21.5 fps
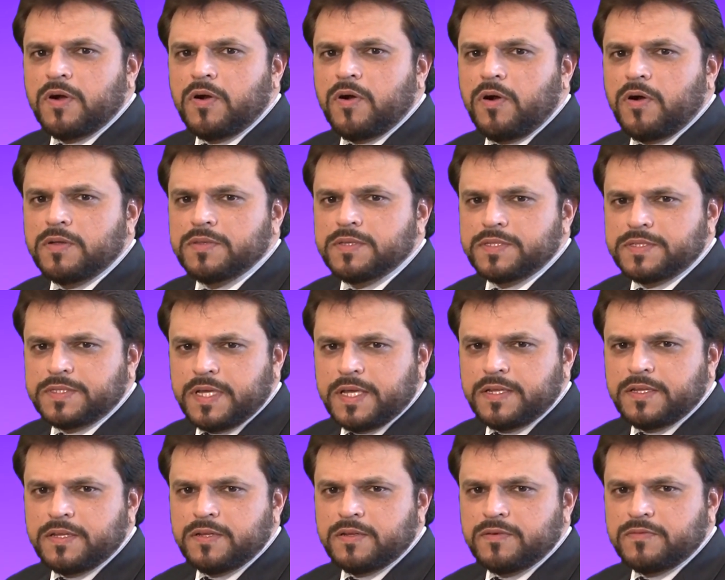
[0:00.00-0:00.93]
on the
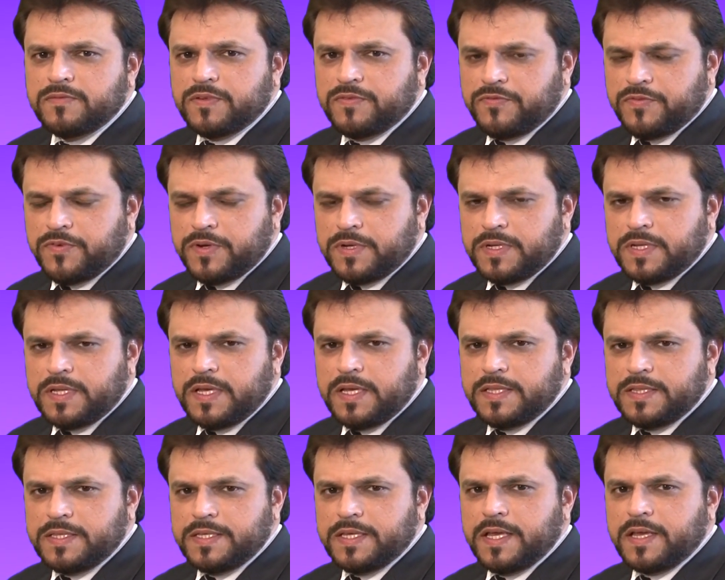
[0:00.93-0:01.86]
tendon of the foot
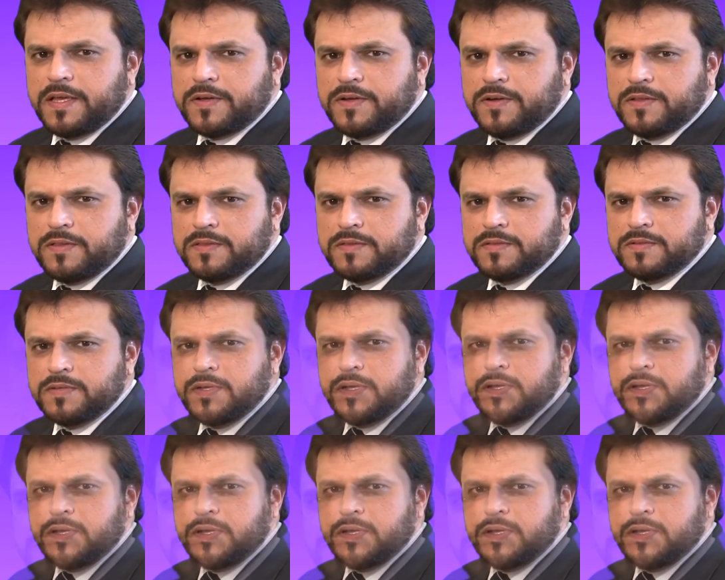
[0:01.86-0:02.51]
and the ankle.